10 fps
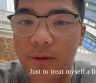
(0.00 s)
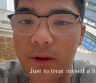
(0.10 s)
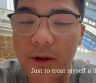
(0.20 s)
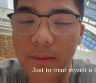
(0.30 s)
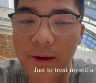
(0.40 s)

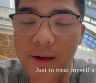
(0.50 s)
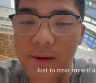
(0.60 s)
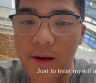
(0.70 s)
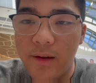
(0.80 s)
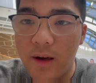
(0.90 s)
little bit,
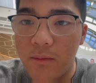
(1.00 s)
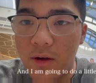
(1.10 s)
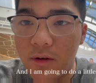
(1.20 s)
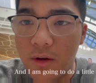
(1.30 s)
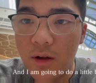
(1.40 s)
and then I'm
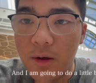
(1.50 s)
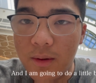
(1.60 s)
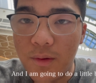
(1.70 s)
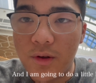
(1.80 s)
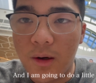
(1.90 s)
going to do a little
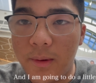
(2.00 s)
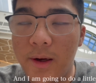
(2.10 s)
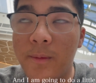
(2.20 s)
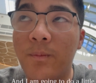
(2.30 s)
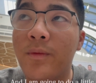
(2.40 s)
bit of
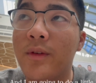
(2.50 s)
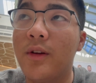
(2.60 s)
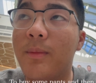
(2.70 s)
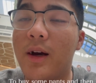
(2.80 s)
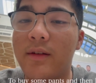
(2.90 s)
shopping
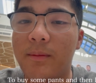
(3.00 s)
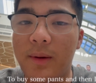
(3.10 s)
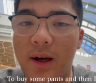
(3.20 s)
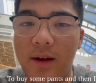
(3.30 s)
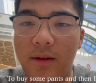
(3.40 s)
to buy some
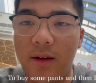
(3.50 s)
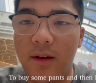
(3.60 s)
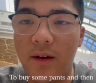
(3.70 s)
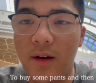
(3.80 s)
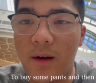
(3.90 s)
pants,
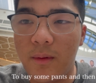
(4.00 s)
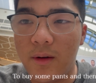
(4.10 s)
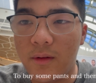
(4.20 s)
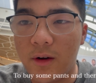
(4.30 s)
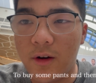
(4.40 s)
and then I
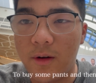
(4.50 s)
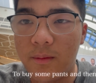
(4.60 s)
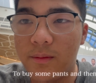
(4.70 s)
will go home.